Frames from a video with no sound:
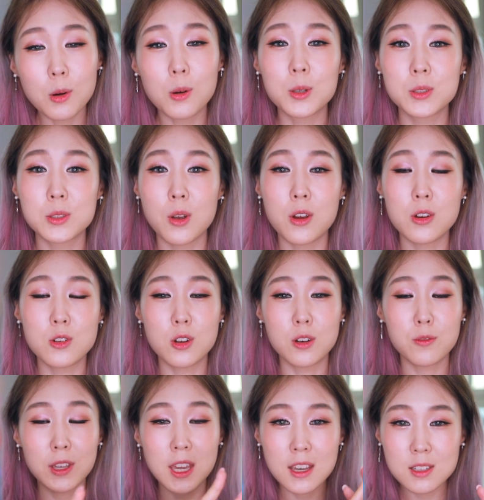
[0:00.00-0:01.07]
Also,
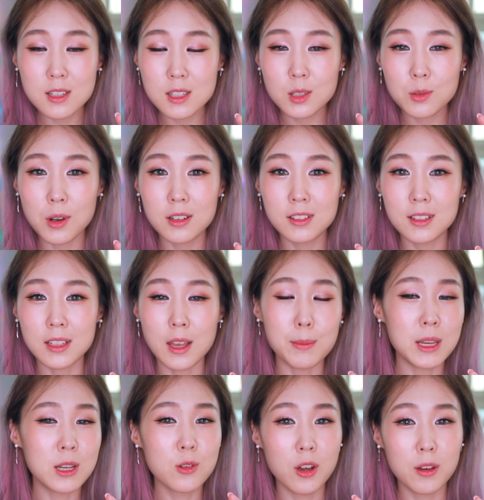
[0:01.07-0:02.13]
notification squad, let
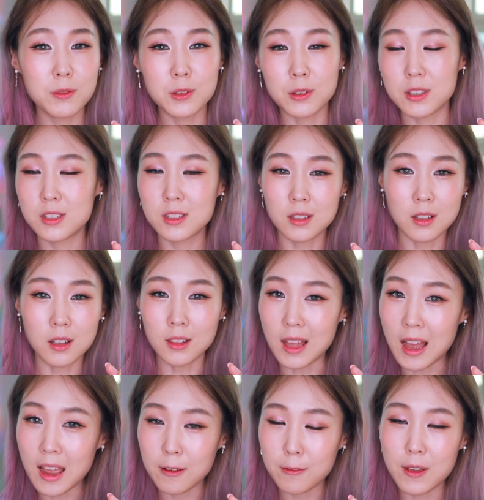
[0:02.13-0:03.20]
me know if you're still
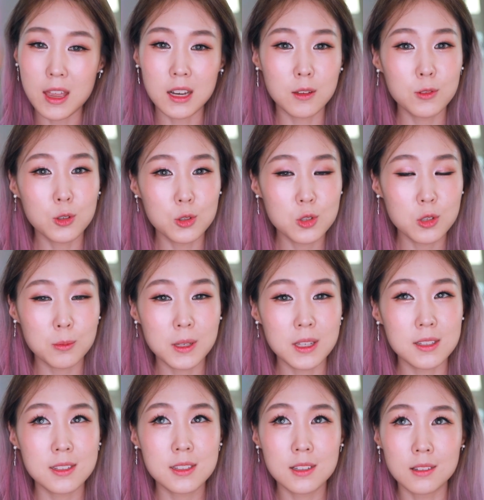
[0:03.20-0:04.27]
alive and if YouTube
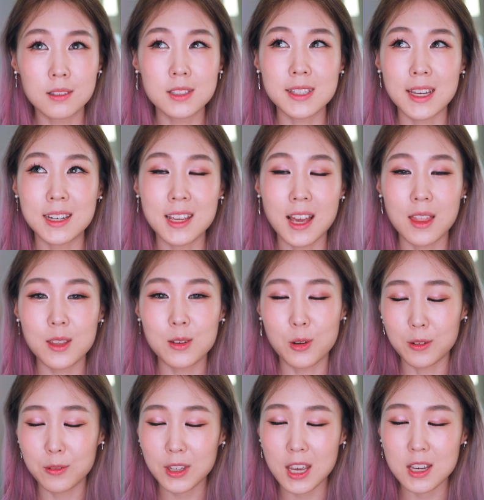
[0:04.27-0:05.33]
is still sending out the
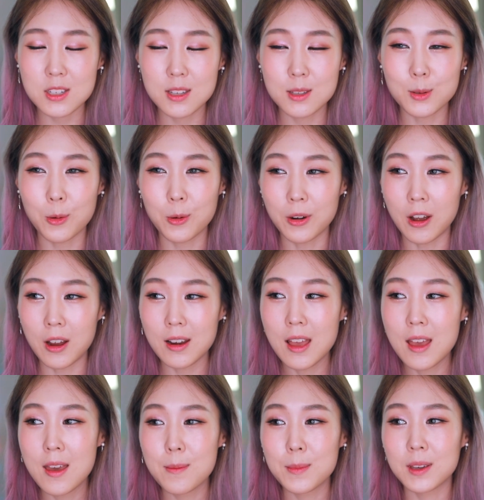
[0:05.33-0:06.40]
notifications or not,
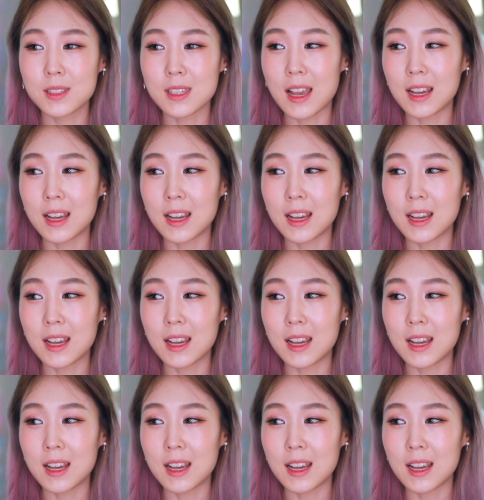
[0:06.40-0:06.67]
because